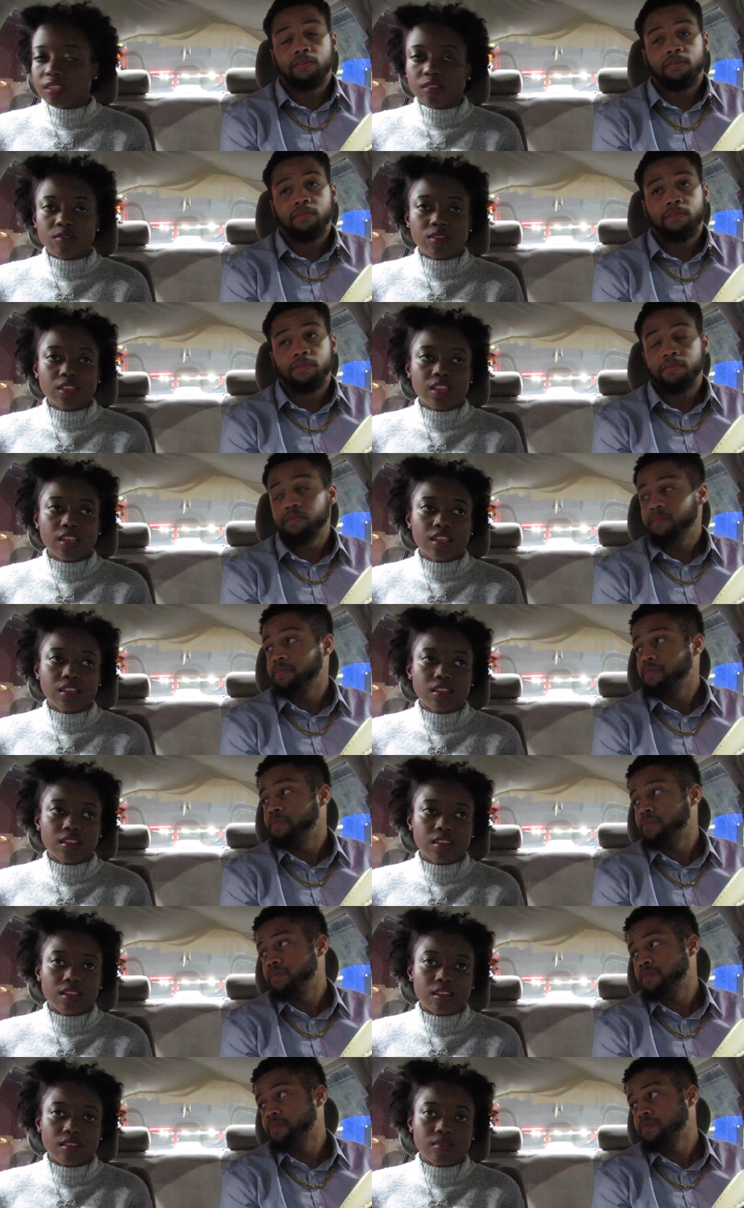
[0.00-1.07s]
Speaker 1: so really,
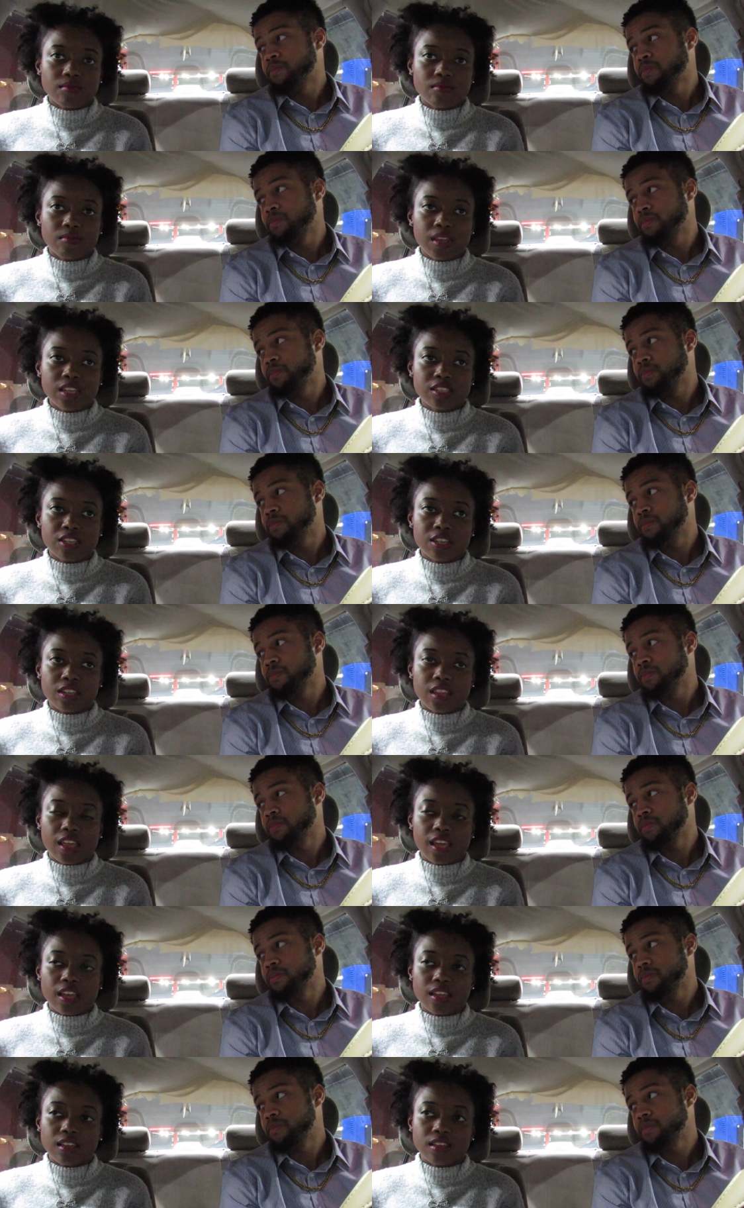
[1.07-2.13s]
you know, make sure
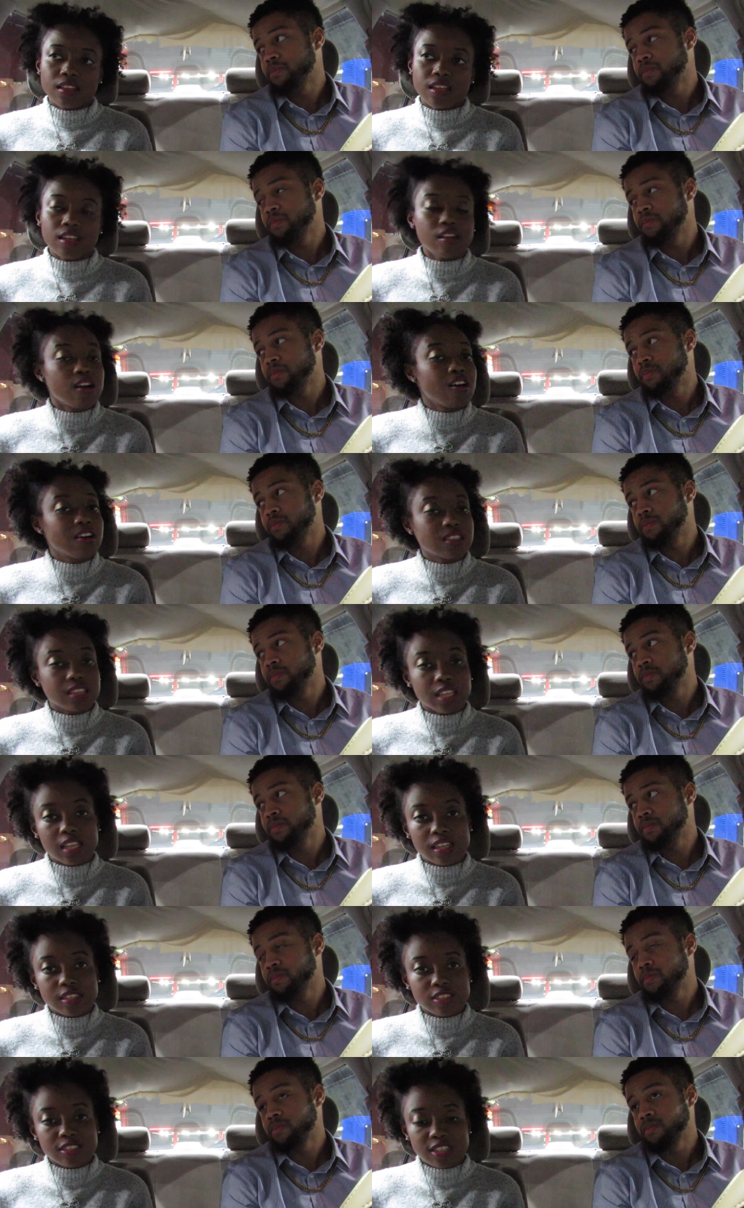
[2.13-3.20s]
that in all
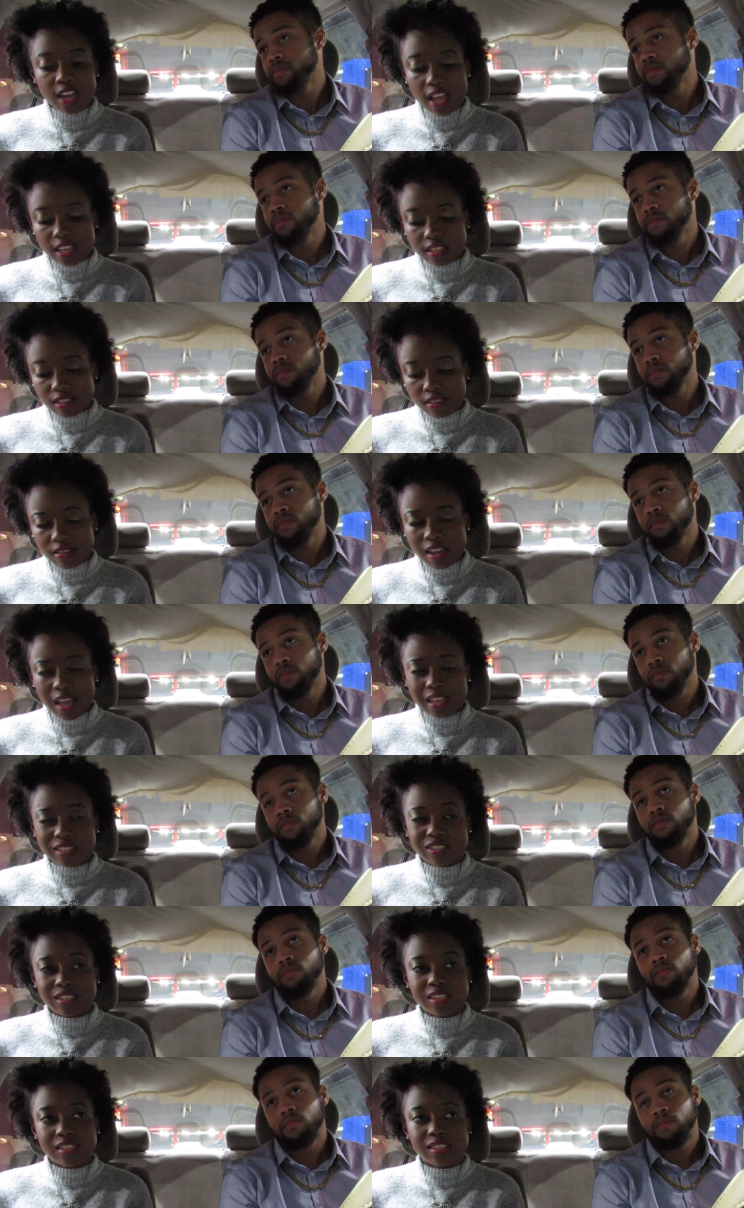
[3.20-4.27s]
things you guys, you
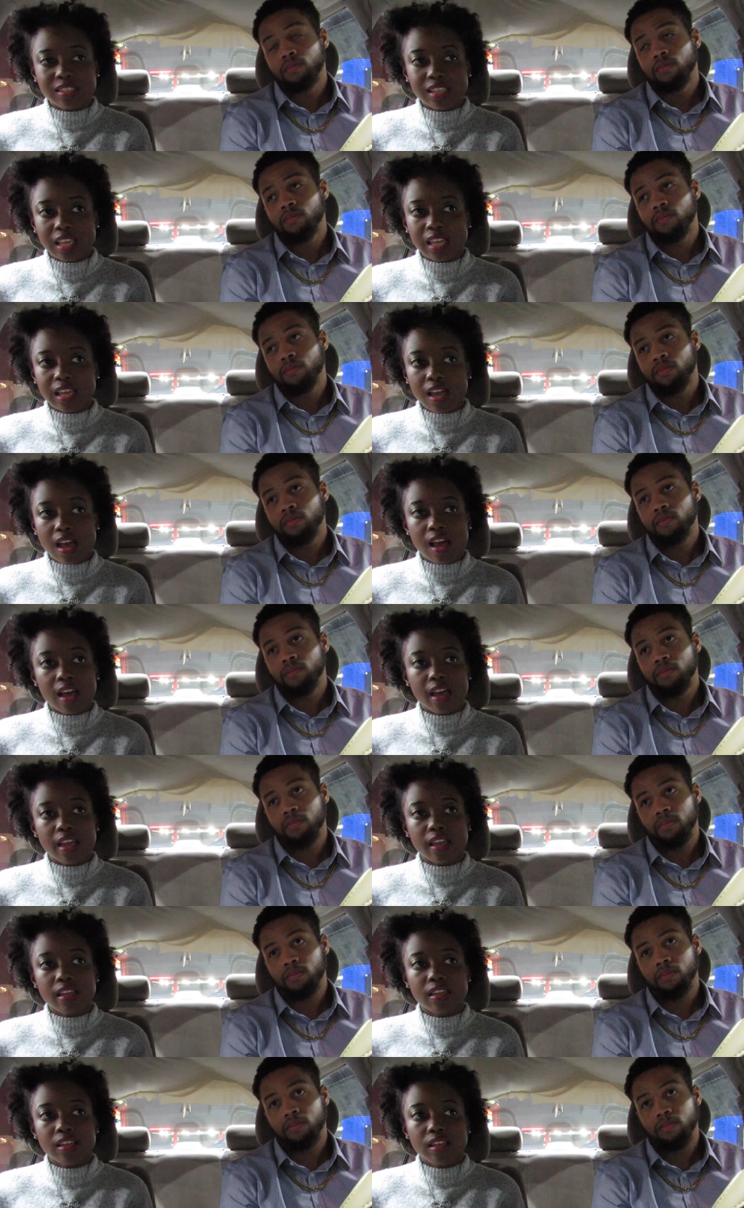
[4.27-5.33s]
guys just seek
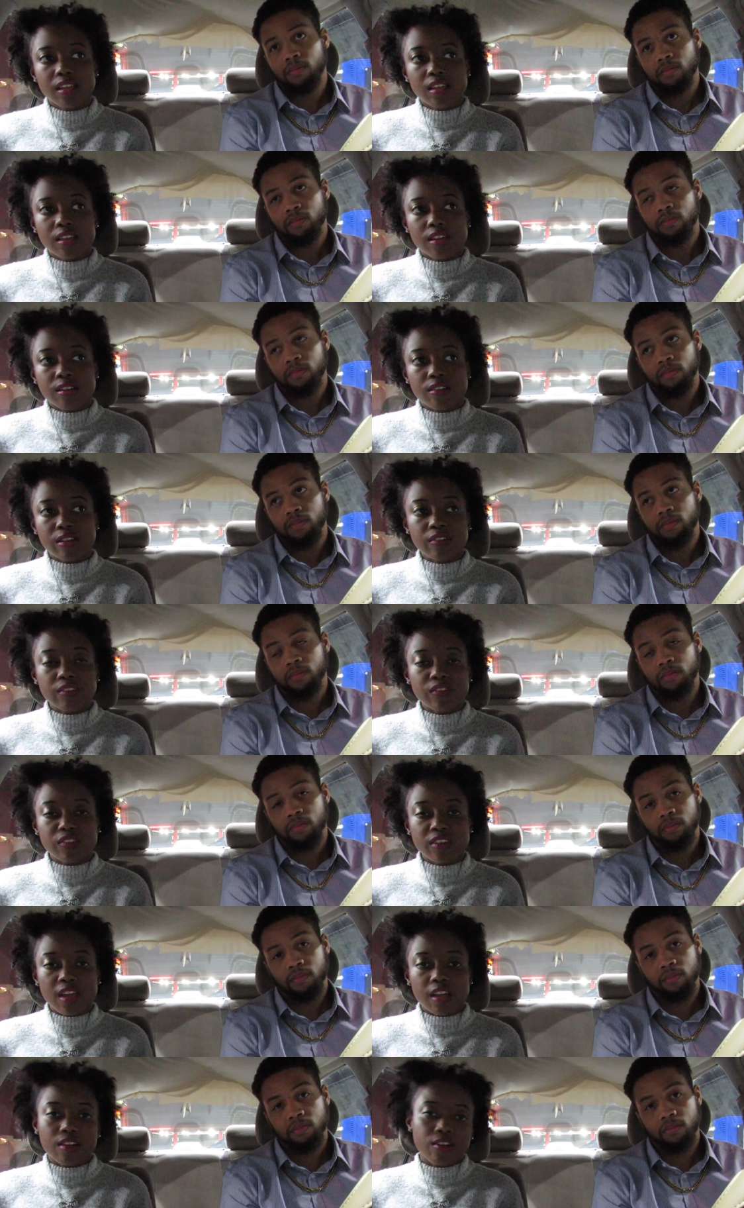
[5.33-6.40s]
God, or even if
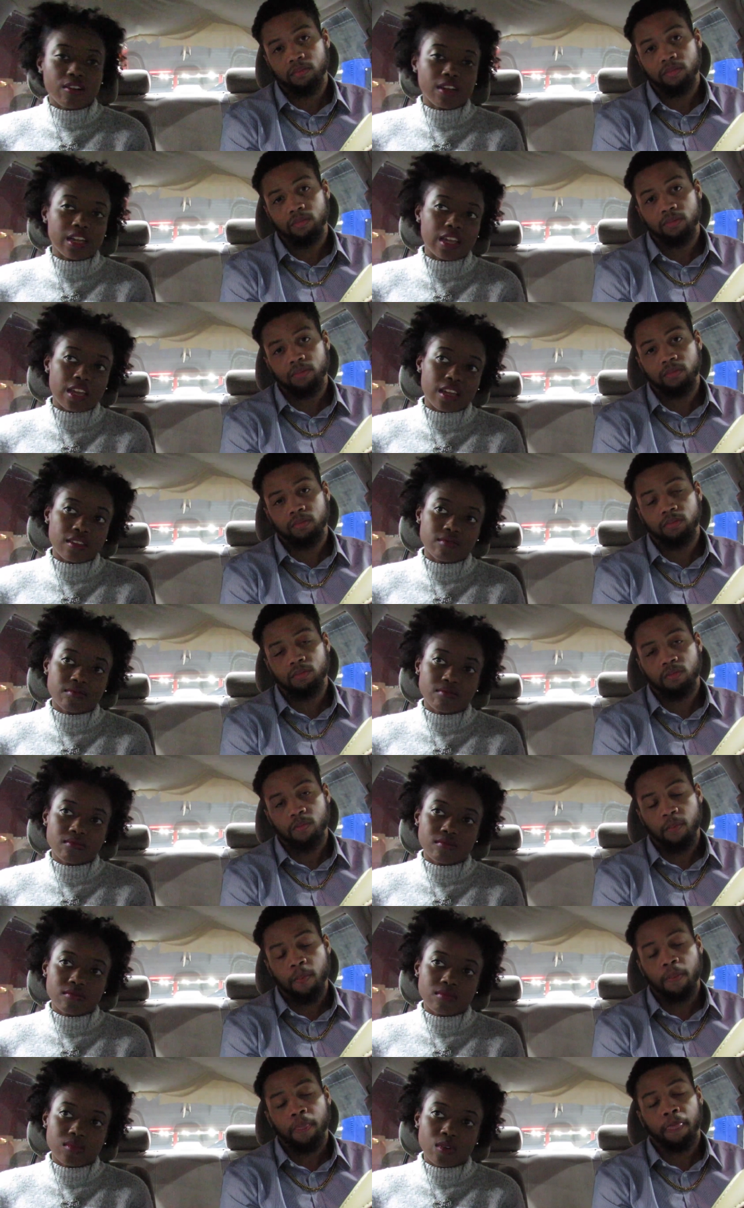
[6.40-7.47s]
you're not courting yet,
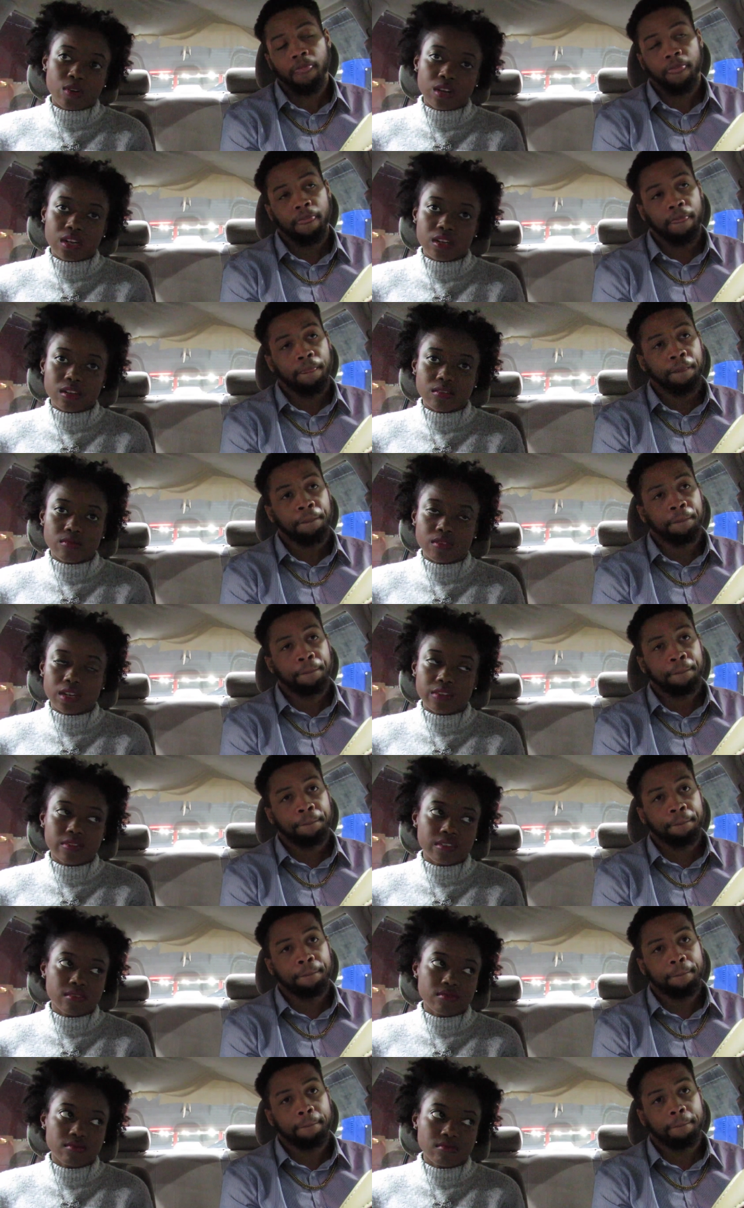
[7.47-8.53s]
or whatever.